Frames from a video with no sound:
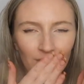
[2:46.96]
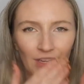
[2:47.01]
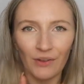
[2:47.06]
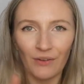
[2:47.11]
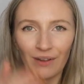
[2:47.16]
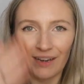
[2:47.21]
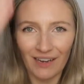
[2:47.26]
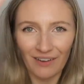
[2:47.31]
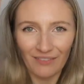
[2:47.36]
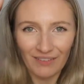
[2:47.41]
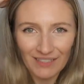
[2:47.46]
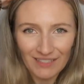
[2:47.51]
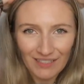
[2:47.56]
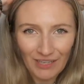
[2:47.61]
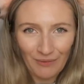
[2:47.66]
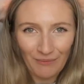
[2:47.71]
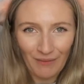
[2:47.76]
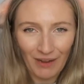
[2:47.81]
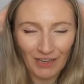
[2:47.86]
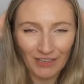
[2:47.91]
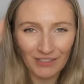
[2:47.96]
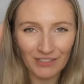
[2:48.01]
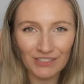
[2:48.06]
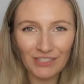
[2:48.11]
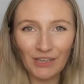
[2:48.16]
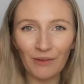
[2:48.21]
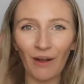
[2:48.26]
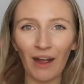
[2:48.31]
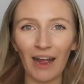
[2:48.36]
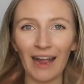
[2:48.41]
Oh, I love it so much.
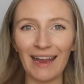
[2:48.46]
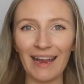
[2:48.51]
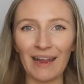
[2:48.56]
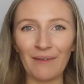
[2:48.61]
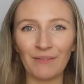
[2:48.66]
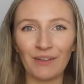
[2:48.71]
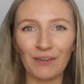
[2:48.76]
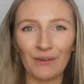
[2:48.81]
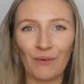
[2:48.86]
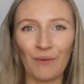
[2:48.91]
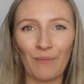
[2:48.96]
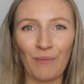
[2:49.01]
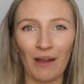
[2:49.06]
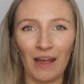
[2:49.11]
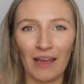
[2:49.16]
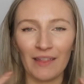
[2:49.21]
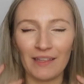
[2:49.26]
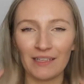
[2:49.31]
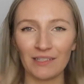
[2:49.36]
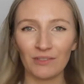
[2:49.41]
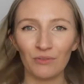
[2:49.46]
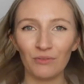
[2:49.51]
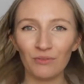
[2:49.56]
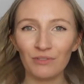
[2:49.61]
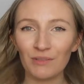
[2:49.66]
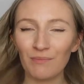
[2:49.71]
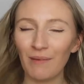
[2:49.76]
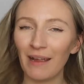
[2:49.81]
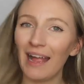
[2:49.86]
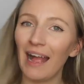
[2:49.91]
So I am going to apply this
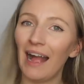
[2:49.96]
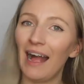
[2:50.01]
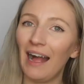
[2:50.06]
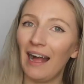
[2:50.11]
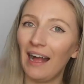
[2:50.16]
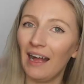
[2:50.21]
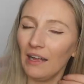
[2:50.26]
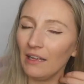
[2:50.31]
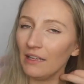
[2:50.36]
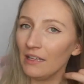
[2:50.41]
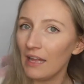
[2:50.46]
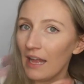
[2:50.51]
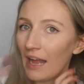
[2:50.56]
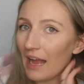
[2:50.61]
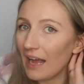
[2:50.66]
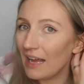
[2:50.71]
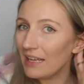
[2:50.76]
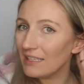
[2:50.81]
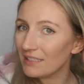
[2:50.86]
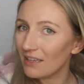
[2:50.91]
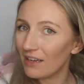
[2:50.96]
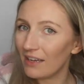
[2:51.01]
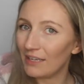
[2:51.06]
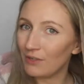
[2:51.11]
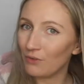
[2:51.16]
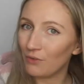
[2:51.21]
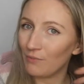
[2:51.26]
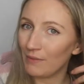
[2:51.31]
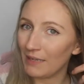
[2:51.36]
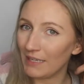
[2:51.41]
all to my hair as I
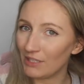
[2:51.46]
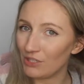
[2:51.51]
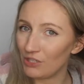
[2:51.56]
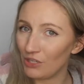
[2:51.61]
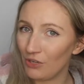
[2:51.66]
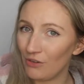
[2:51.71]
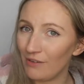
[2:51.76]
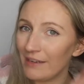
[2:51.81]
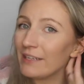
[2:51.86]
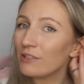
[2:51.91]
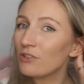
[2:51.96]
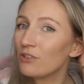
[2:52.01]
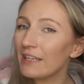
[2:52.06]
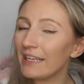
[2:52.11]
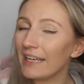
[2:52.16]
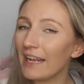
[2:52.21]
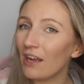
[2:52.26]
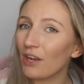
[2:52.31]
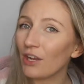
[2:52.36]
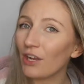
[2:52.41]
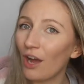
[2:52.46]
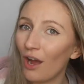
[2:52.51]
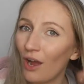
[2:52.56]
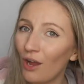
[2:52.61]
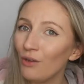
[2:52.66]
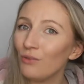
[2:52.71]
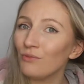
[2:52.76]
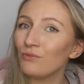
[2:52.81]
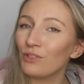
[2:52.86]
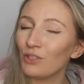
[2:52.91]
normally do. Literally
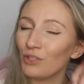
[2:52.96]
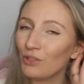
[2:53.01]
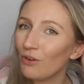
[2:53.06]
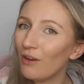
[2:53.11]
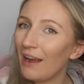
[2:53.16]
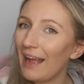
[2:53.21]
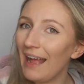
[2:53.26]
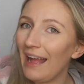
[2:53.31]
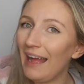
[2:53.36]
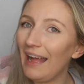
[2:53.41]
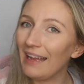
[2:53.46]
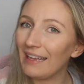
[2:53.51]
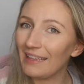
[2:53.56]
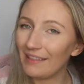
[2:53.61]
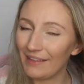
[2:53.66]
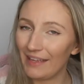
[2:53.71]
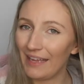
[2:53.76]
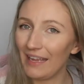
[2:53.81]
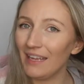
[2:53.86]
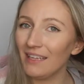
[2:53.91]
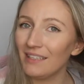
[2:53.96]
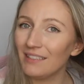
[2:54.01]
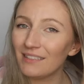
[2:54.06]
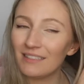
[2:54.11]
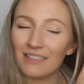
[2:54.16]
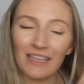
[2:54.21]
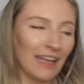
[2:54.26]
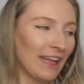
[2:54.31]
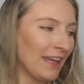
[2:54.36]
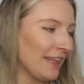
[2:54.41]
coat your hair in
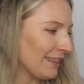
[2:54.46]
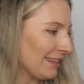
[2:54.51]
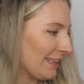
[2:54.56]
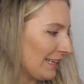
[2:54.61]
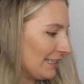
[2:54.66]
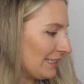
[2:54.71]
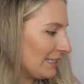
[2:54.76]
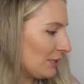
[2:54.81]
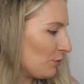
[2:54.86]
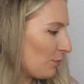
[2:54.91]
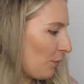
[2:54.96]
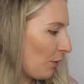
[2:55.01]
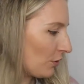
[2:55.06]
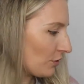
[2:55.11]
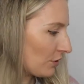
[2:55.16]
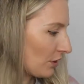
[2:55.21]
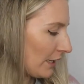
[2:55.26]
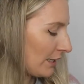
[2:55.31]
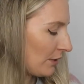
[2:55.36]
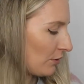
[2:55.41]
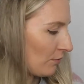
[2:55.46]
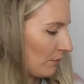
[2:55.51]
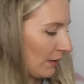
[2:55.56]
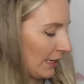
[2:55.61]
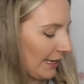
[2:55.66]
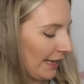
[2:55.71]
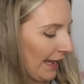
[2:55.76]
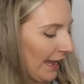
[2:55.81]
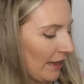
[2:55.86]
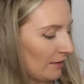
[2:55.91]
this. These little pots I
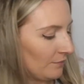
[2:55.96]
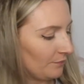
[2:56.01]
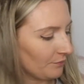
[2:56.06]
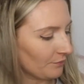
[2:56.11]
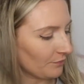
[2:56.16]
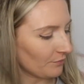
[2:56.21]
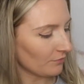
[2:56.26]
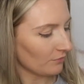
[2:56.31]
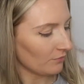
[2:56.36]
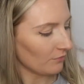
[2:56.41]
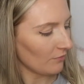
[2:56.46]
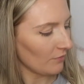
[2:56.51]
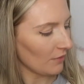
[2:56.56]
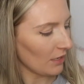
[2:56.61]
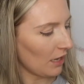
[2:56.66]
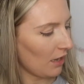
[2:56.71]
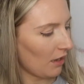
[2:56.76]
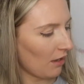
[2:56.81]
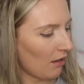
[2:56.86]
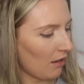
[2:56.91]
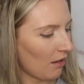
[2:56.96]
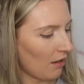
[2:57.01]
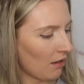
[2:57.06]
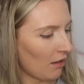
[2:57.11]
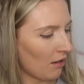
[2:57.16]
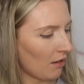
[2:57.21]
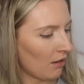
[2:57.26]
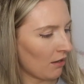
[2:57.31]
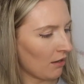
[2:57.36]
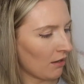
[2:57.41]
normally get
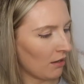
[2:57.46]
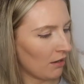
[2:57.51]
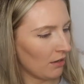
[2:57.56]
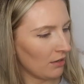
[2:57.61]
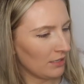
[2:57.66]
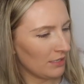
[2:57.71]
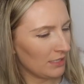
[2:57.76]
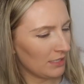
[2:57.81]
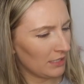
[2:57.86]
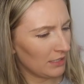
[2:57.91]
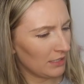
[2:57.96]
are,